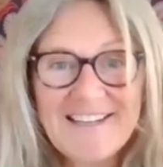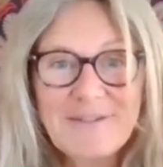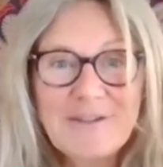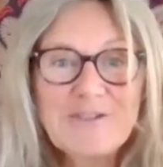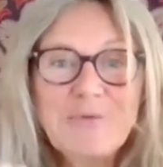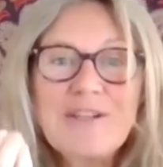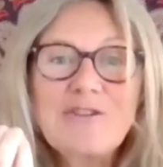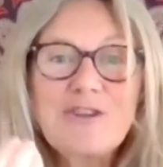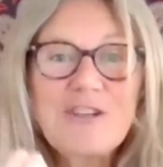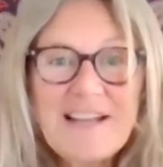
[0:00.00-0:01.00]
because we're
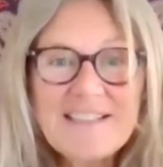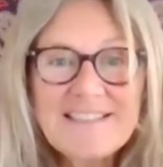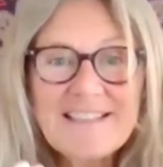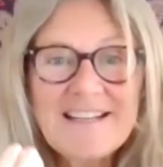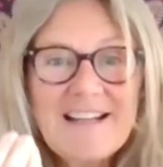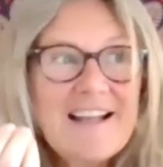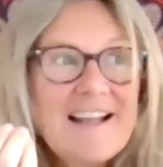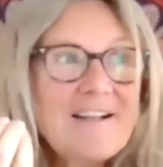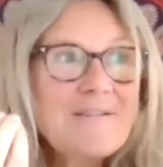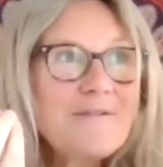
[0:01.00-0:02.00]
creating
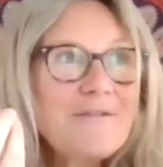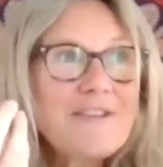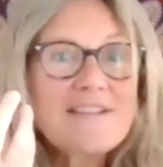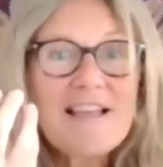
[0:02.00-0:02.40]
this